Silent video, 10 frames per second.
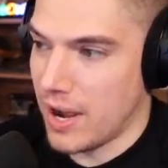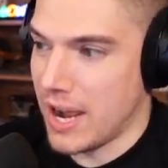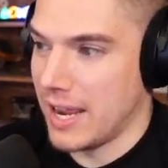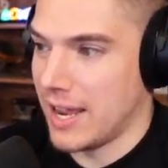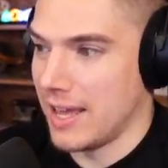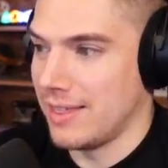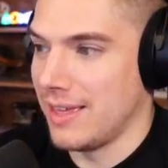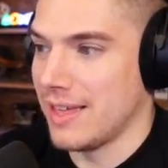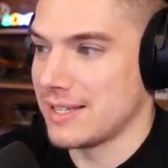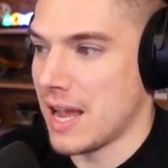I, I think
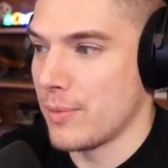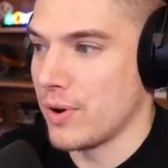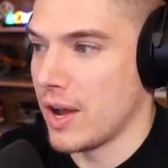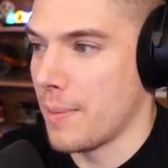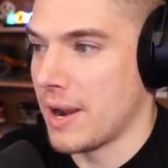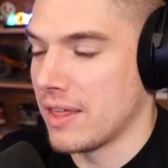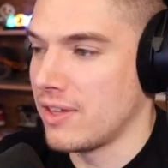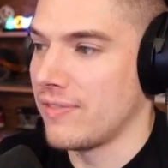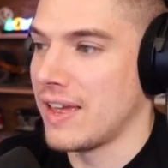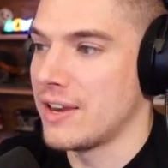that time will come, and I
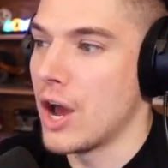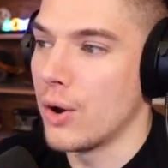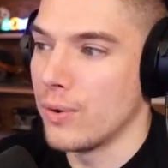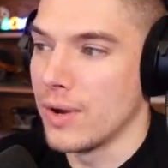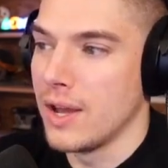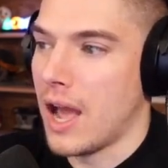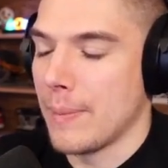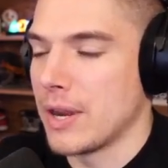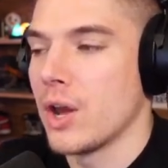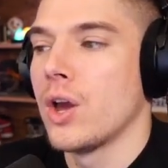think they know. I mean,